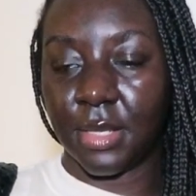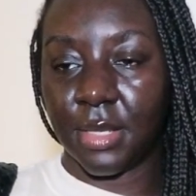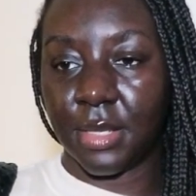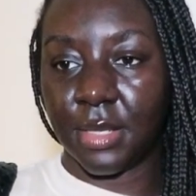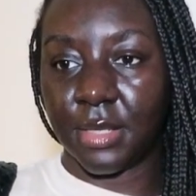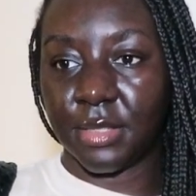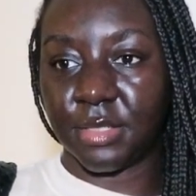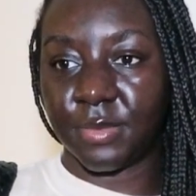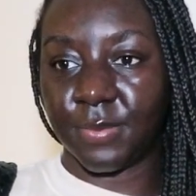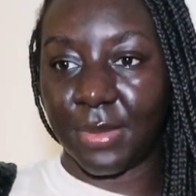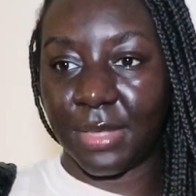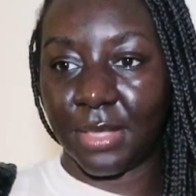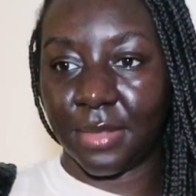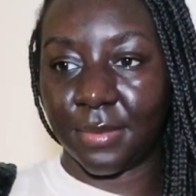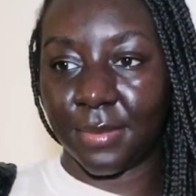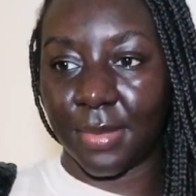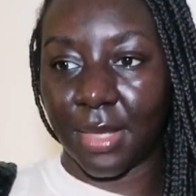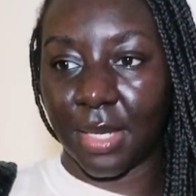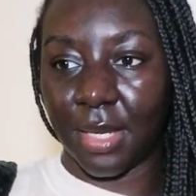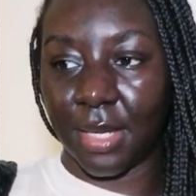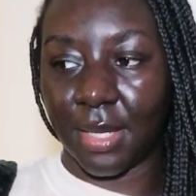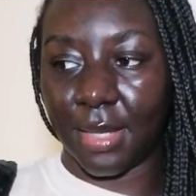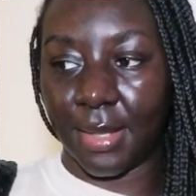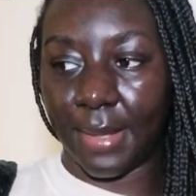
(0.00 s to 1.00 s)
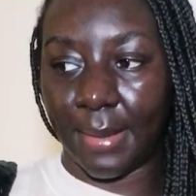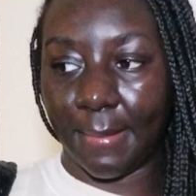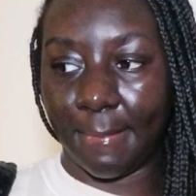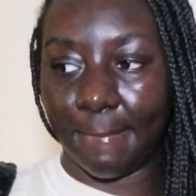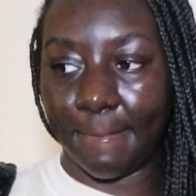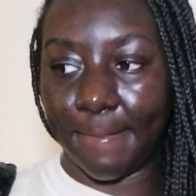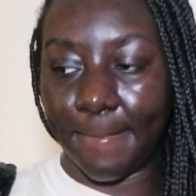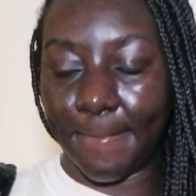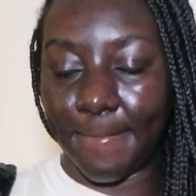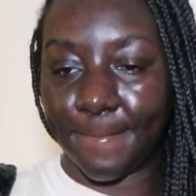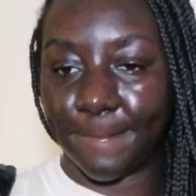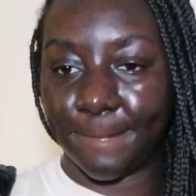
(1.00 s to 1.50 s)
it's been in my
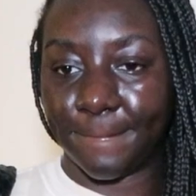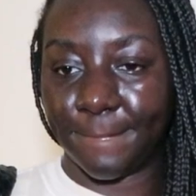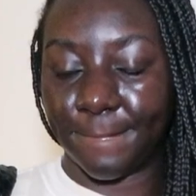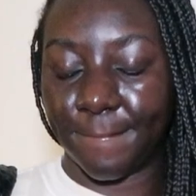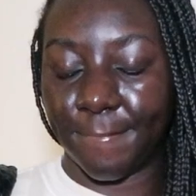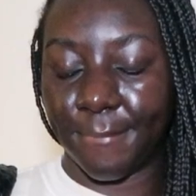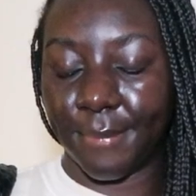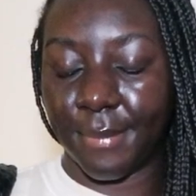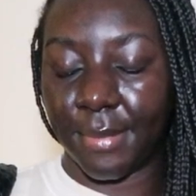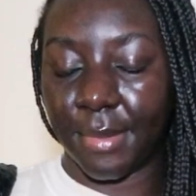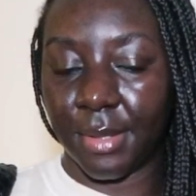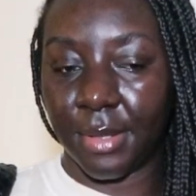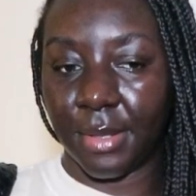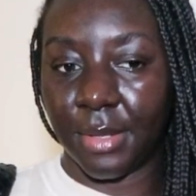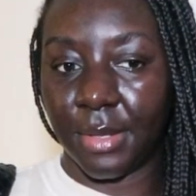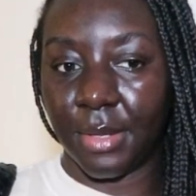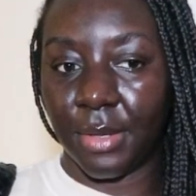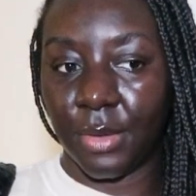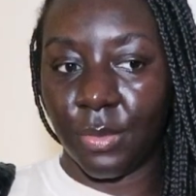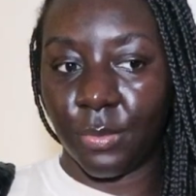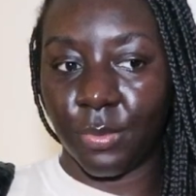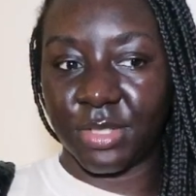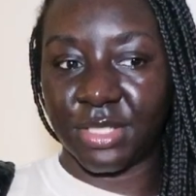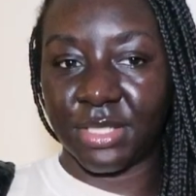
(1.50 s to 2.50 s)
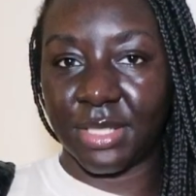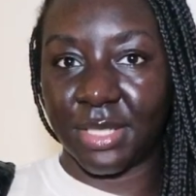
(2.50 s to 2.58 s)
wish